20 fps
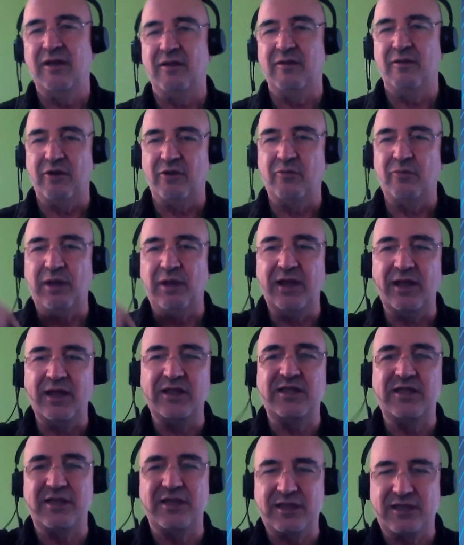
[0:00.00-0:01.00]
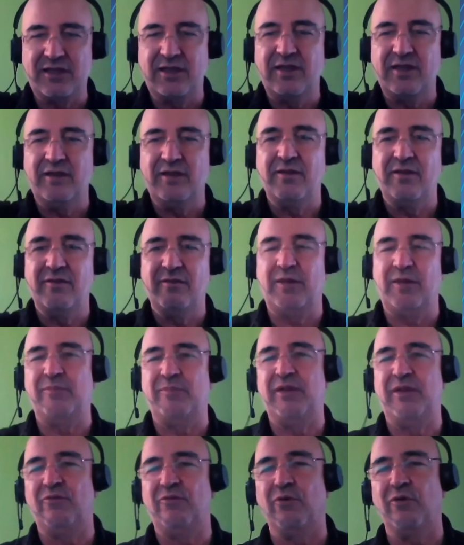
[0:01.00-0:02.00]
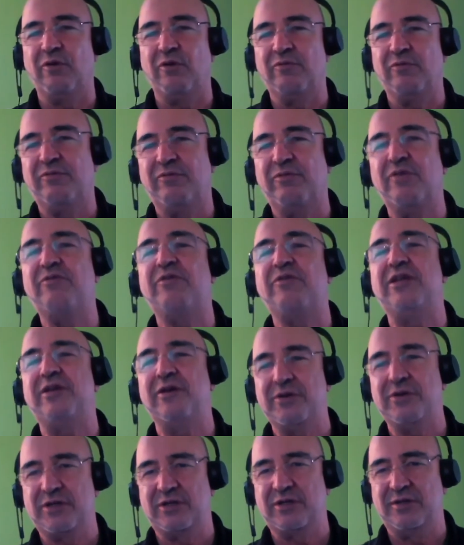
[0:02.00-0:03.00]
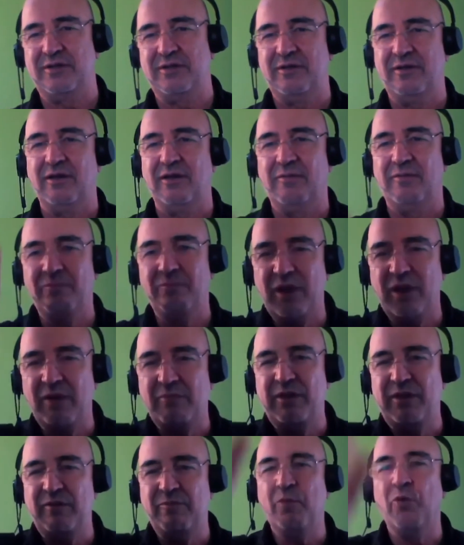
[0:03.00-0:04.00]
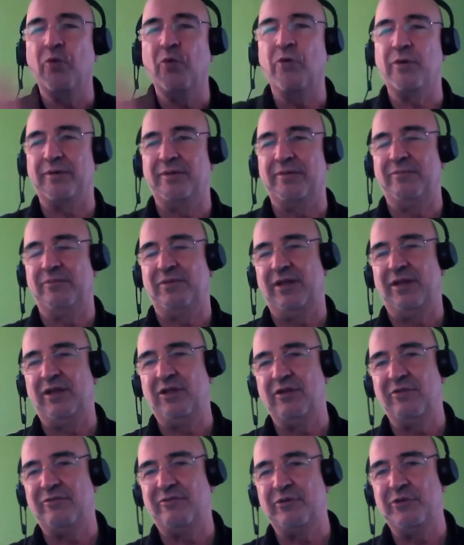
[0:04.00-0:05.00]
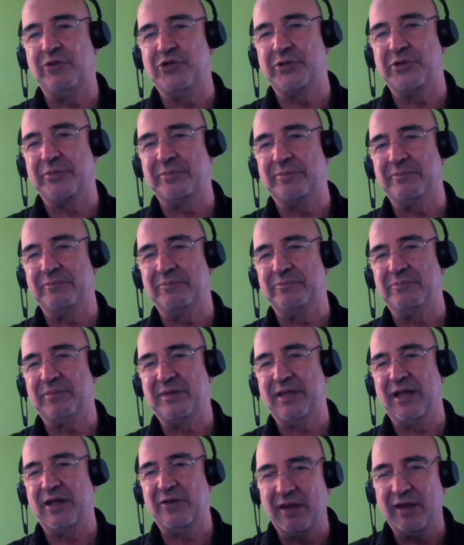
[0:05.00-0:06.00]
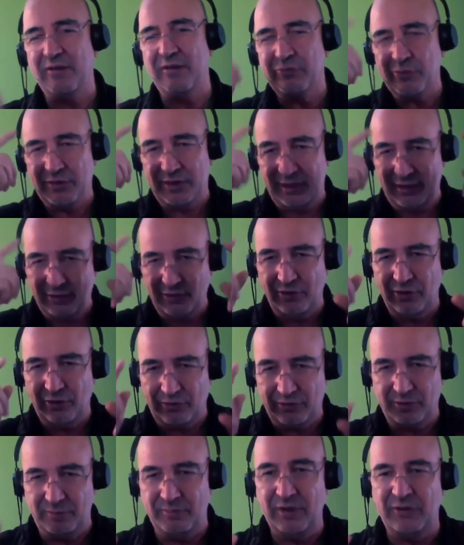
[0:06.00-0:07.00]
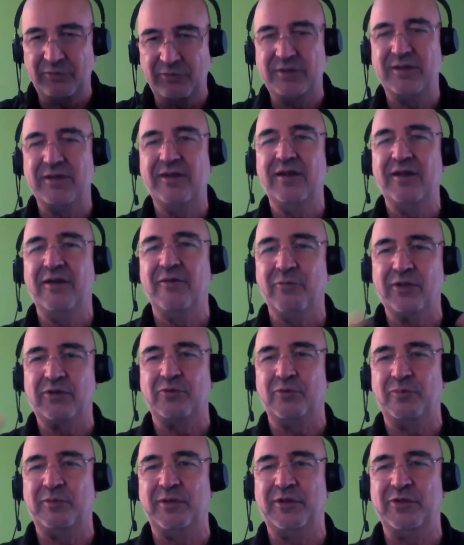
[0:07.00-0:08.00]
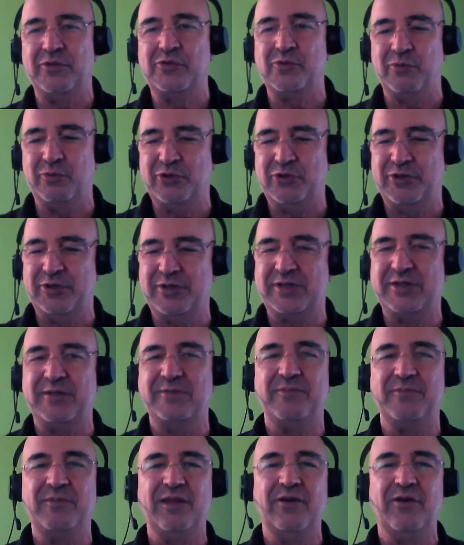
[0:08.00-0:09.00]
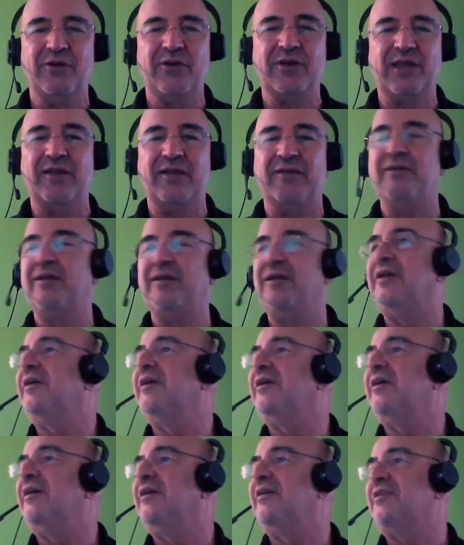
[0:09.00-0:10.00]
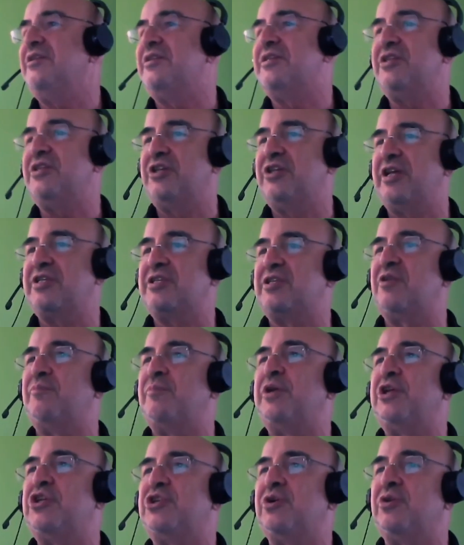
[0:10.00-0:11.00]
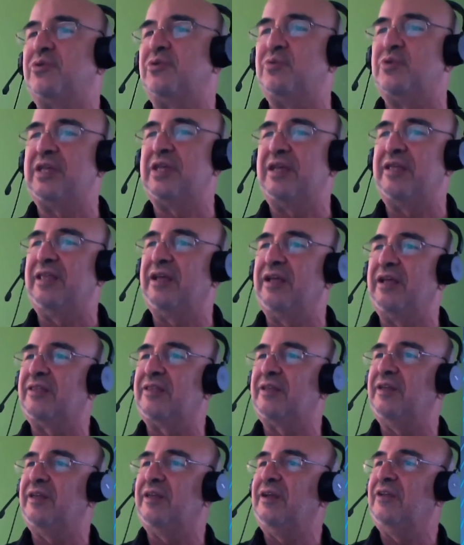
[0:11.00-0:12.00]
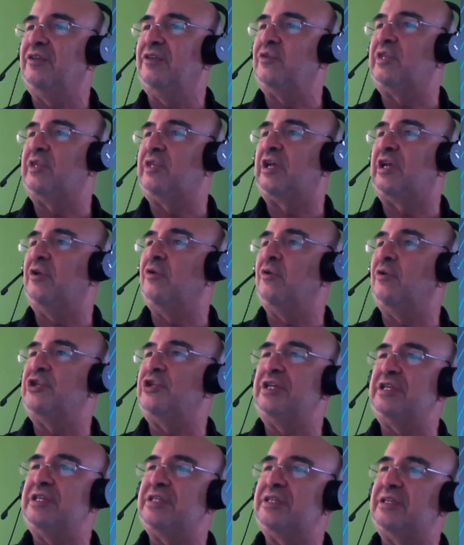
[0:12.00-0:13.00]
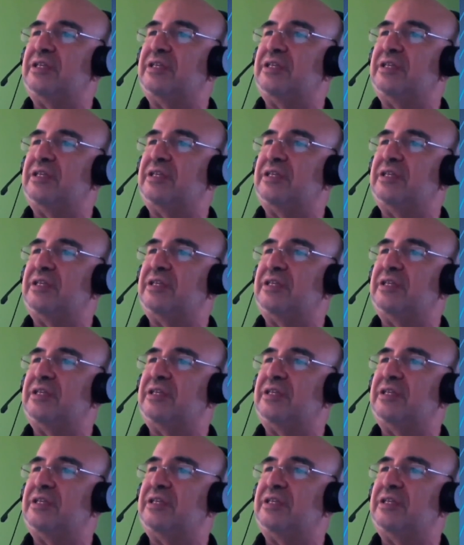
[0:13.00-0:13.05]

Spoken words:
will exist maybe for 50 years. Maybe more in the future. Then we have to think a lot about what could be the solutions. Okay, this is just a picture to say that the technologies,